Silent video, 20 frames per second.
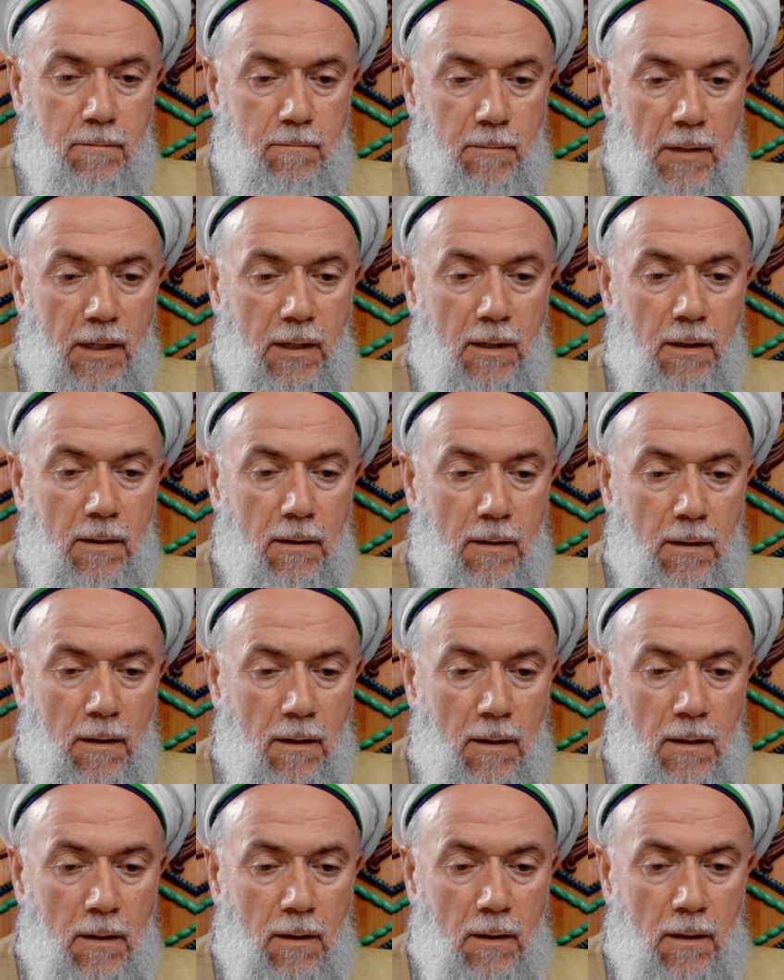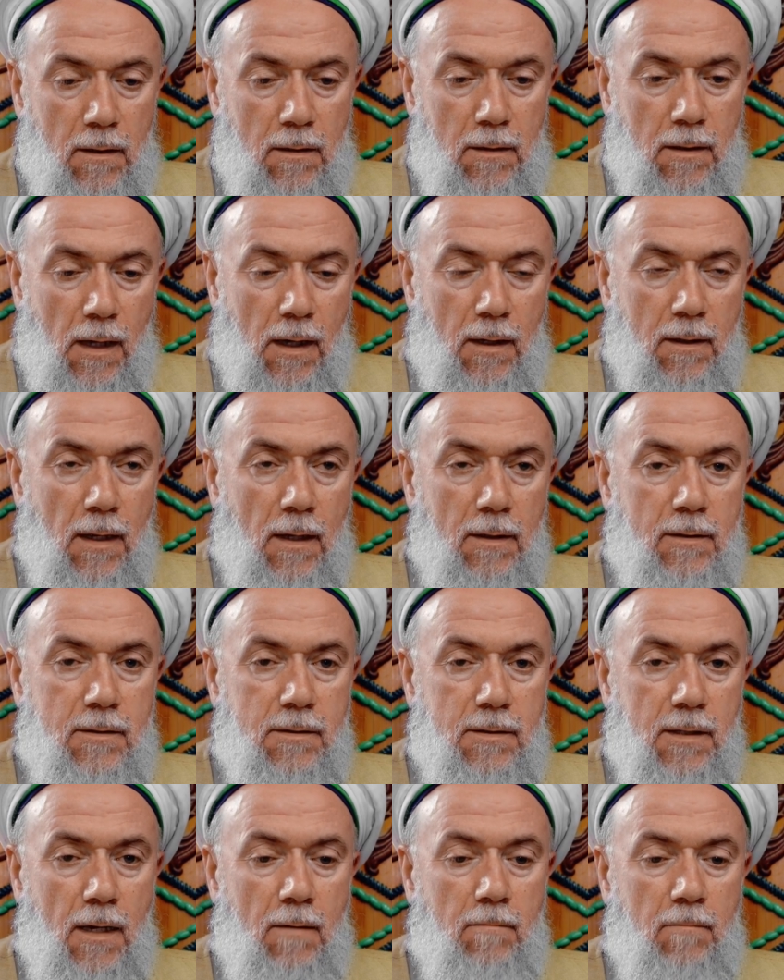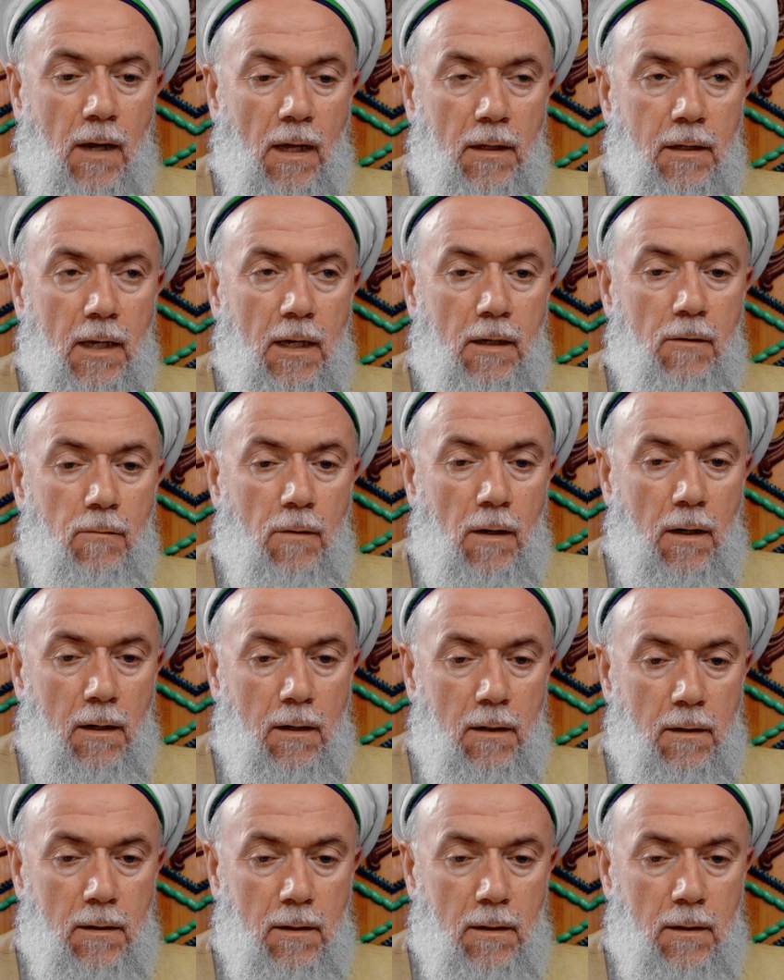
meaning they are not same, not equal.